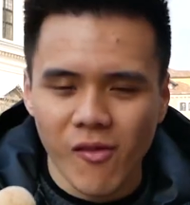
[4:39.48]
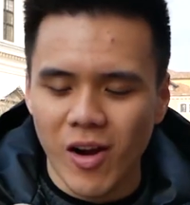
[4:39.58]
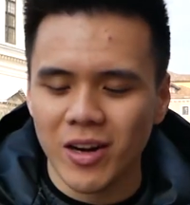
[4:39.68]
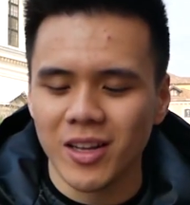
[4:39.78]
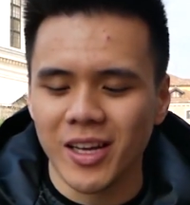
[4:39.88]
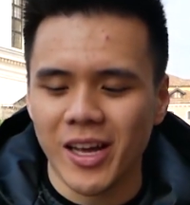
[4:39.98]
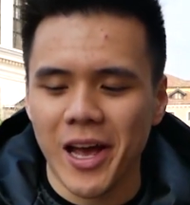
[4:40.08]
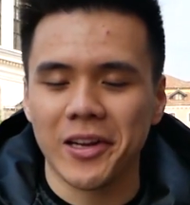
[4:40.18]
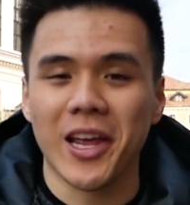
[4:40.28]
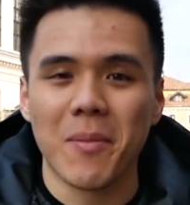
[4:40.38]
Finally,
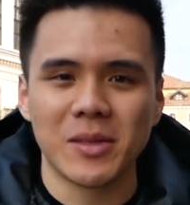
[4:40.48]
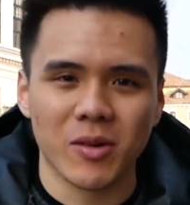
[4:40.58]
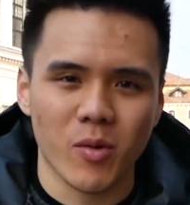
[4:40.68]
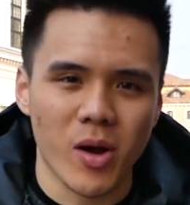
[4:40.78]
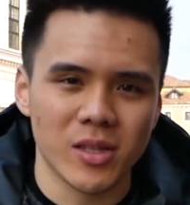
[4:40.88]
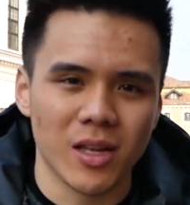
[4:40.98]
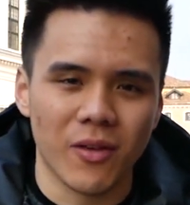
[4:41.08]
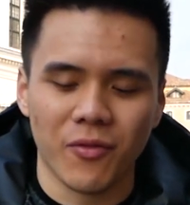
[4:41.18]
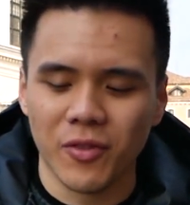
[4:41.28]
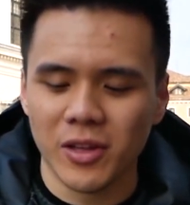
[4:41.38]
at Yami's request,
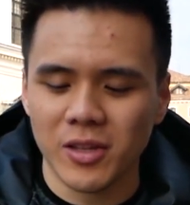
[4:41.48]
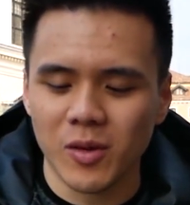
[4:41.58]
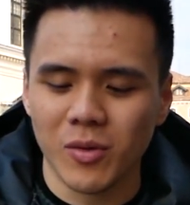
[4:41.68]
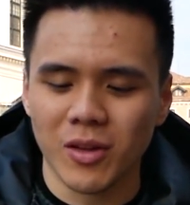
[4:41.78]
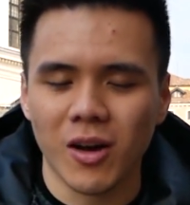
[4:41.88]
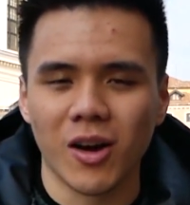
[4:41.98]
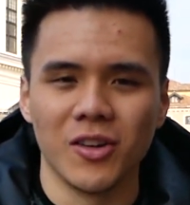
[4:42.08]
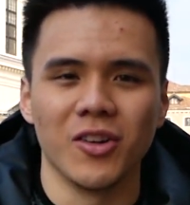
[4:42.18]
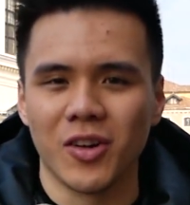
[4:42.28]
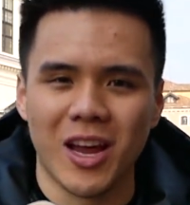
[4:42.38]
fritti with cod.
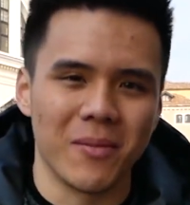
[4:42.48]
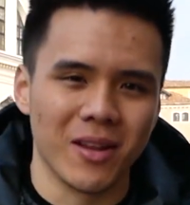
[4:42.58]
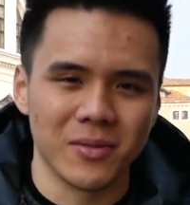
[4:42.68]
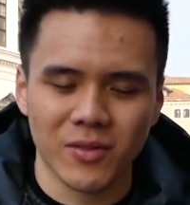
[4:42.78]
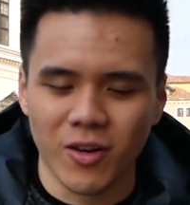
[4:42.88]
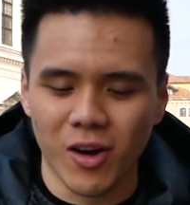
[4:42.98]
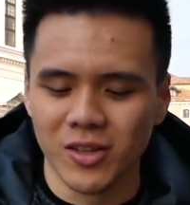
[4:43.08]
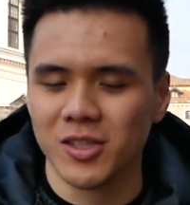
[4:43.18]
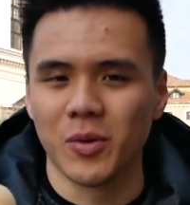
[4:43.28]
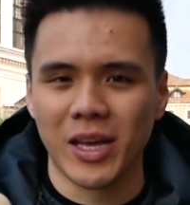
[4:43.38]
You know Yami loves
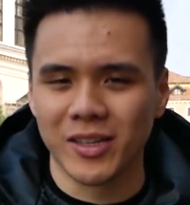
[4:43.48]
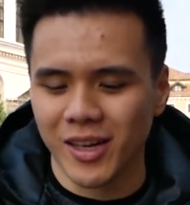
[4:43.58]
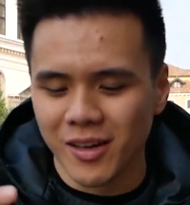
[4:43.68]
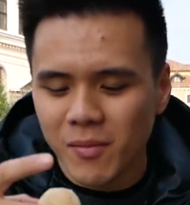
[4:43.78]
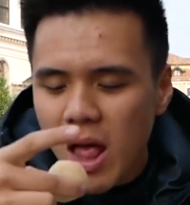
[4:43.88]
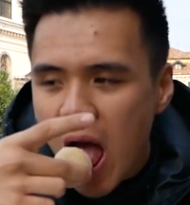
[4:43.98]
cod, so we had to get it.